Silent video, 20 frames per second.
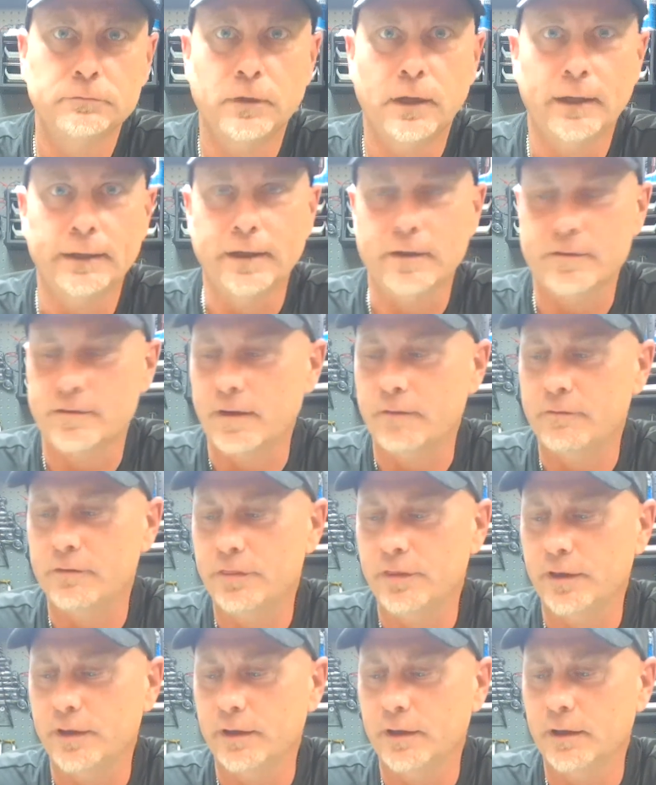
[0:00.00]
I guess
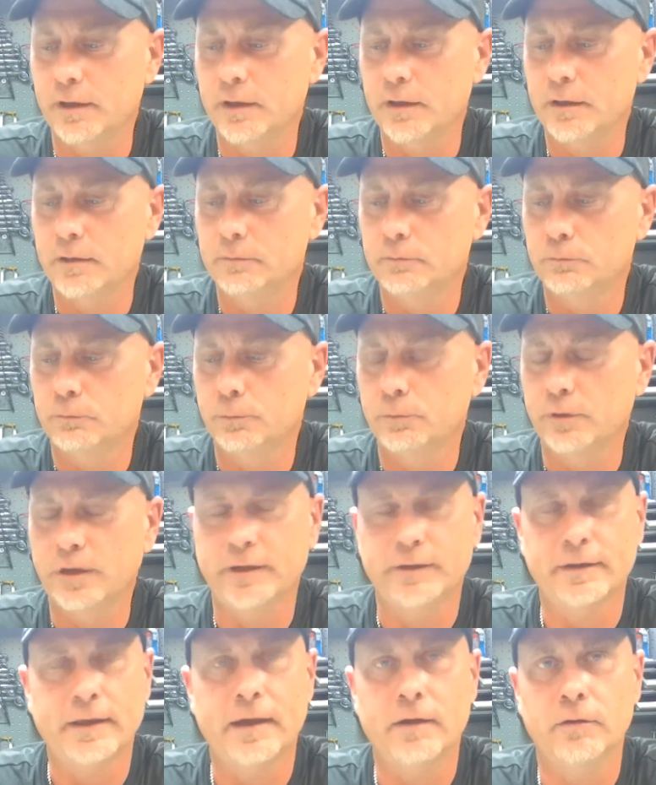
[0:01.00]
everything, we'll
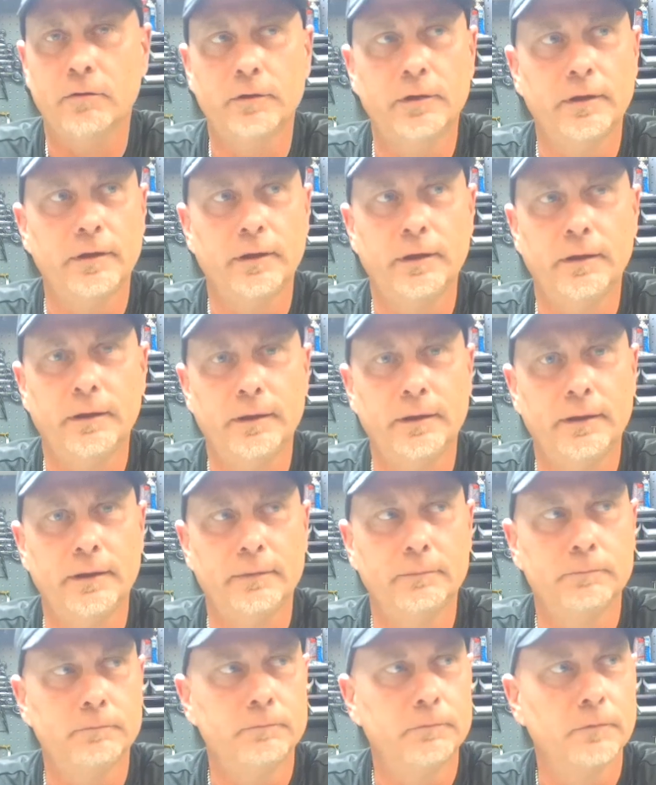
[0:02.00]
break it down
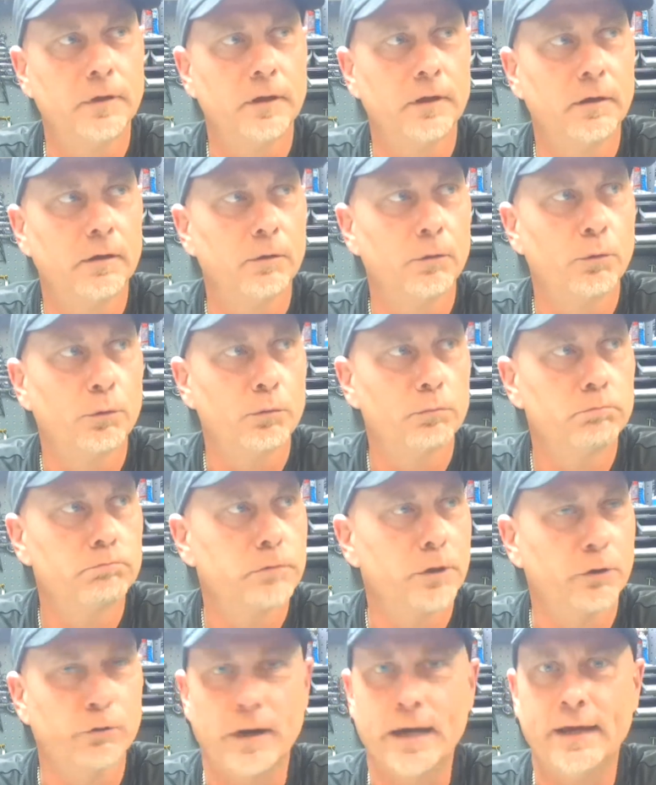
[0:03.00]
in
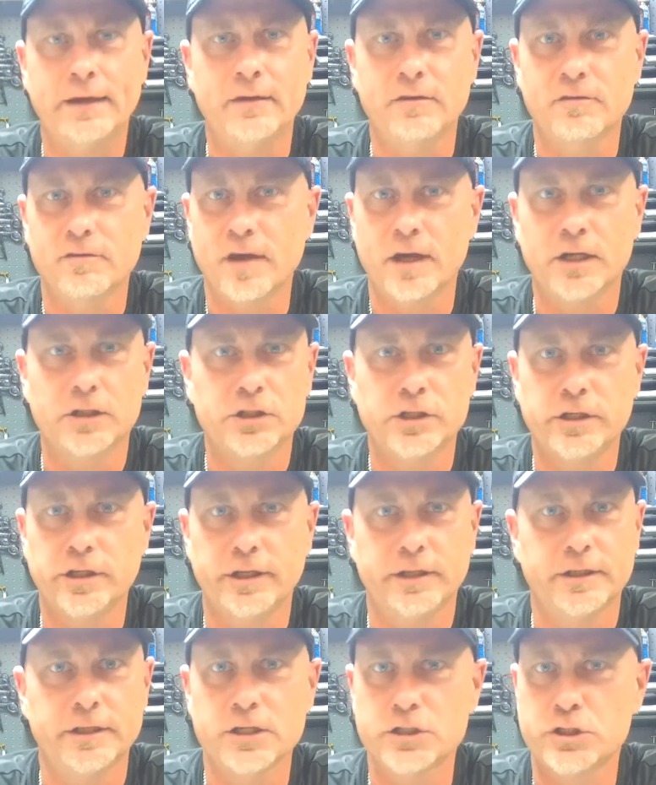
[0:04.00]
the cranking section, the
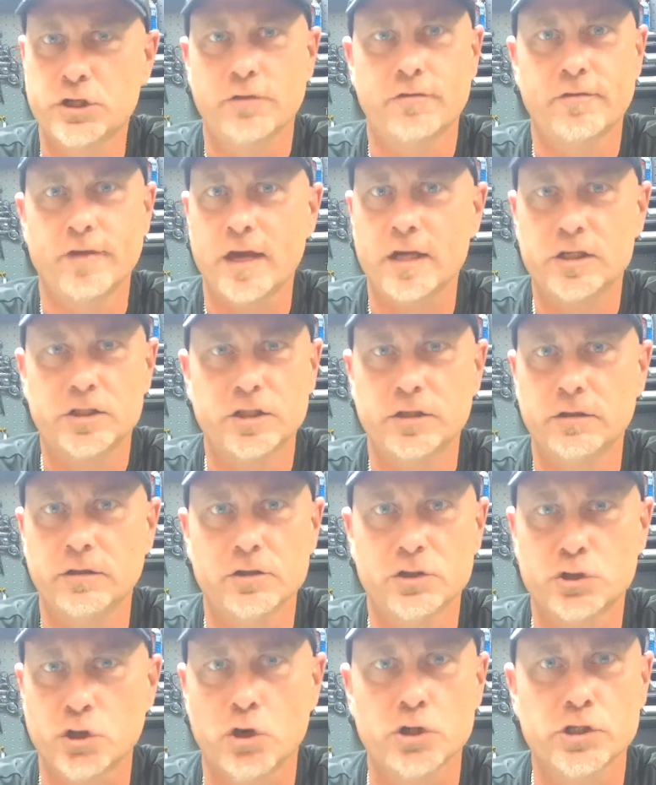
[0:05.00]
ignition section, the
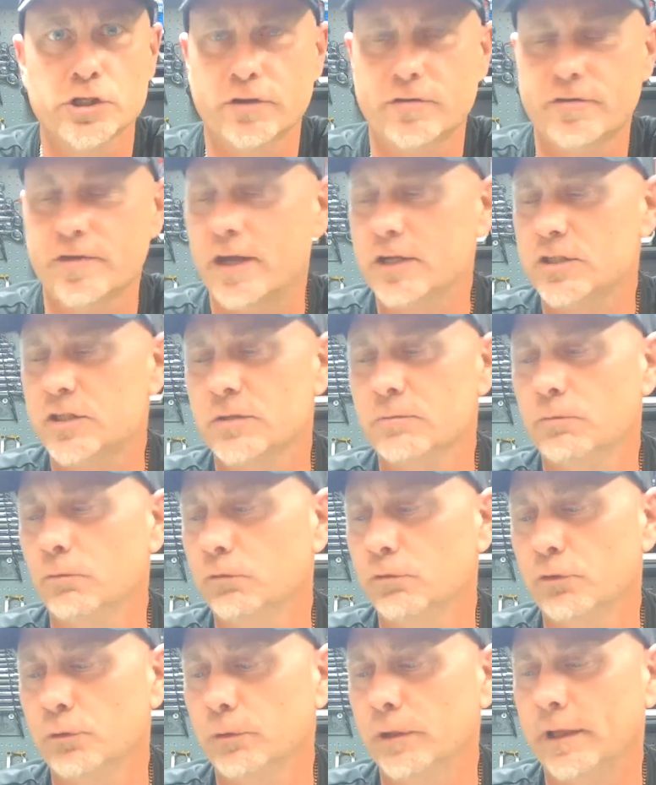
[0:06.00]
charging section.
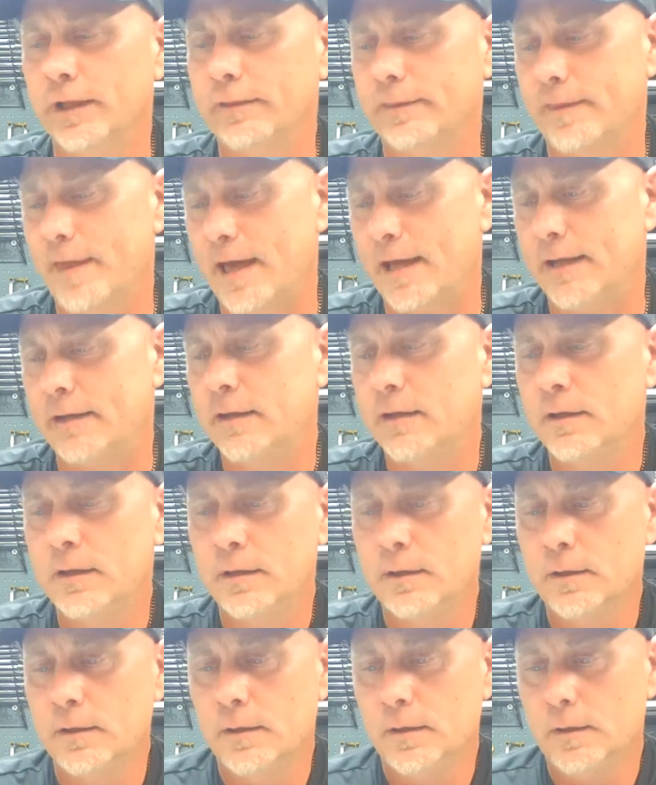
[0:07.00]
We'll do it like that.
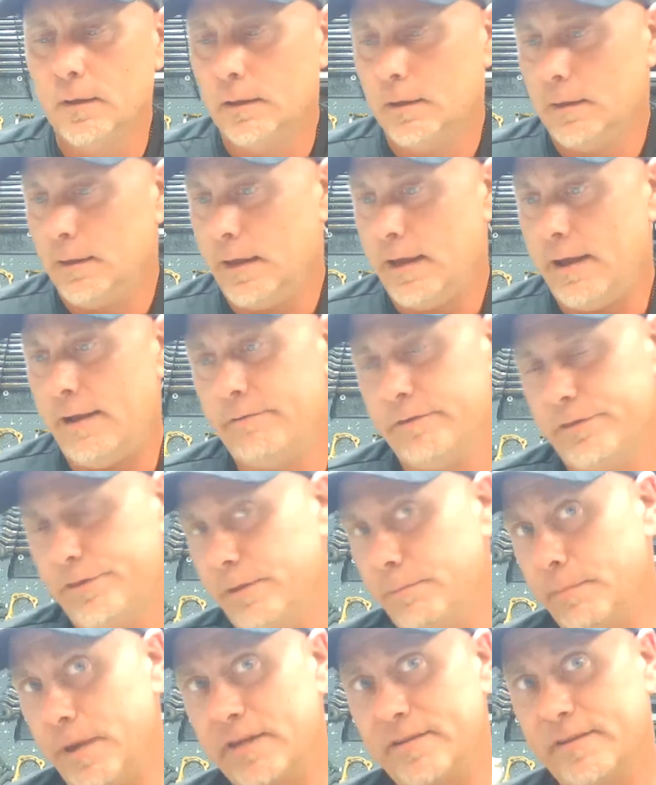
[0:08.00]

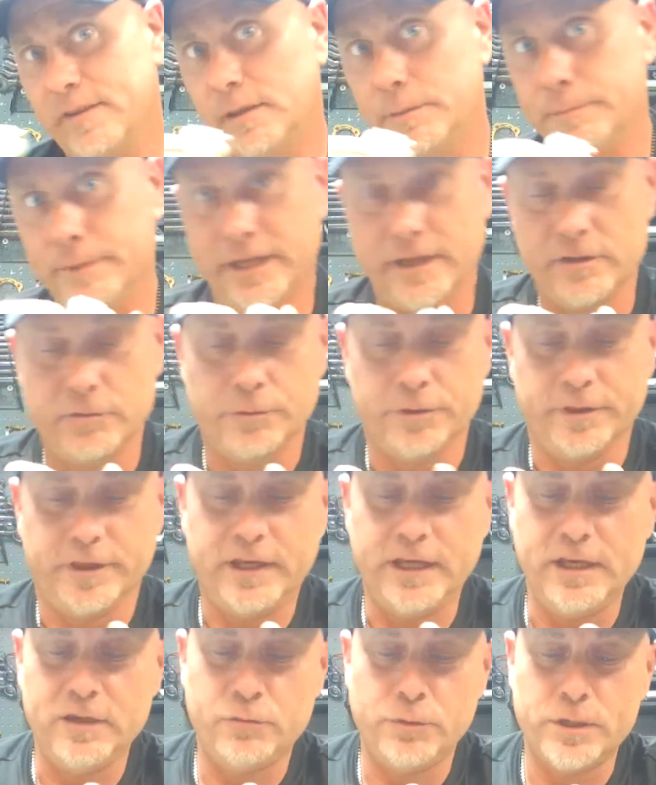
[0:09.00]
Everything basically begins with a
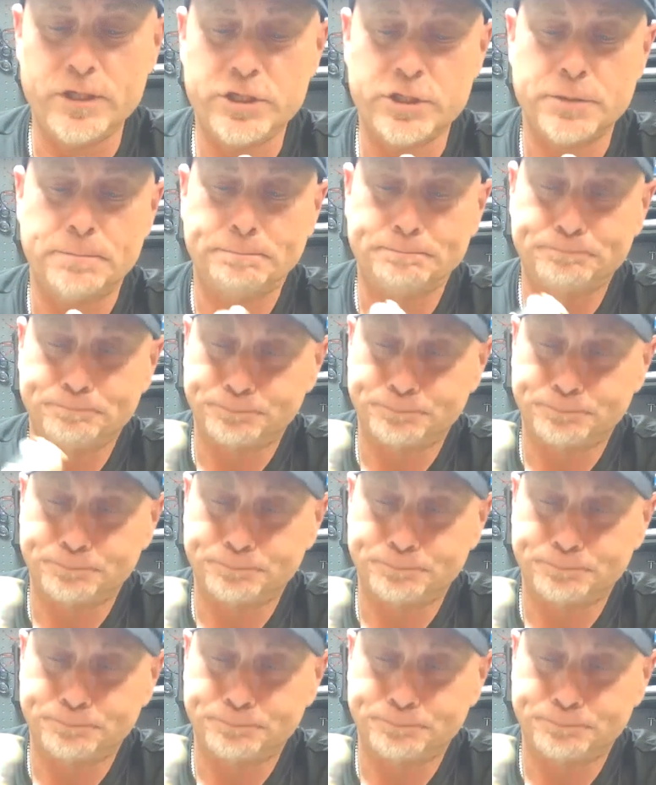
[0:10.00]
key switch.